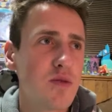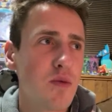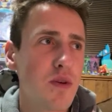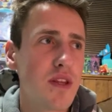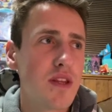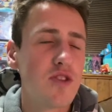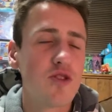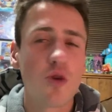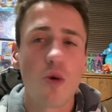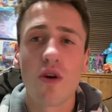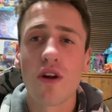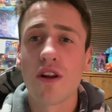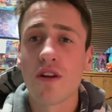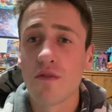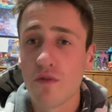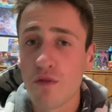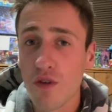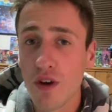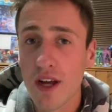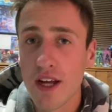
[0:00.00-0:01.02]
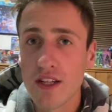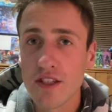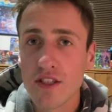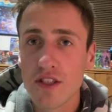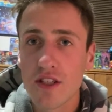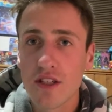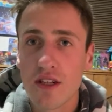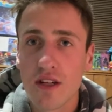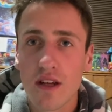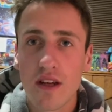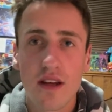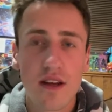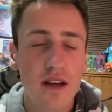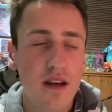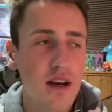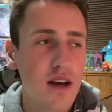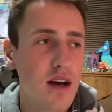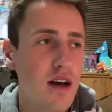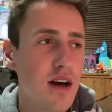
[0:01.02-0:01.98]
with Jordan Fringe.
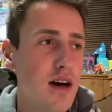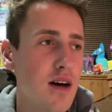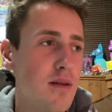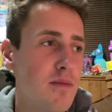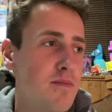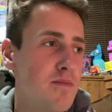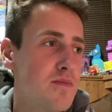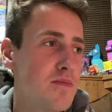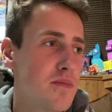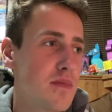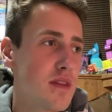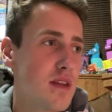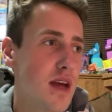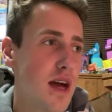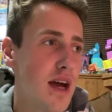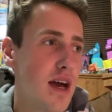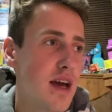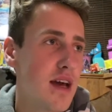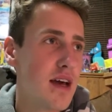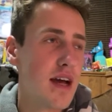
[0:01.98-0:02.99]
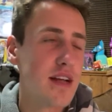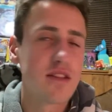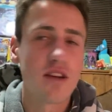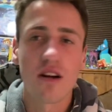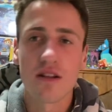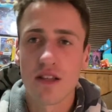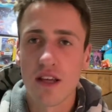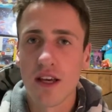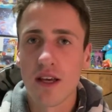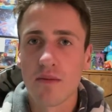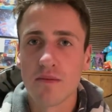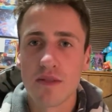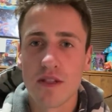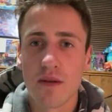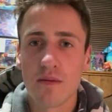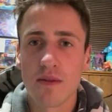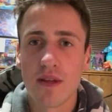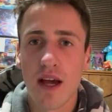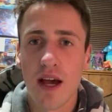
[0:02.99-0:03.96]
Um, I, I talk to him
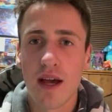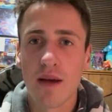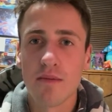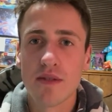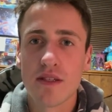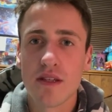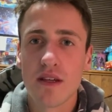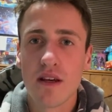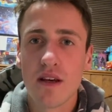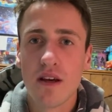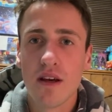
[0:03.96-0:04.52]
sometimes.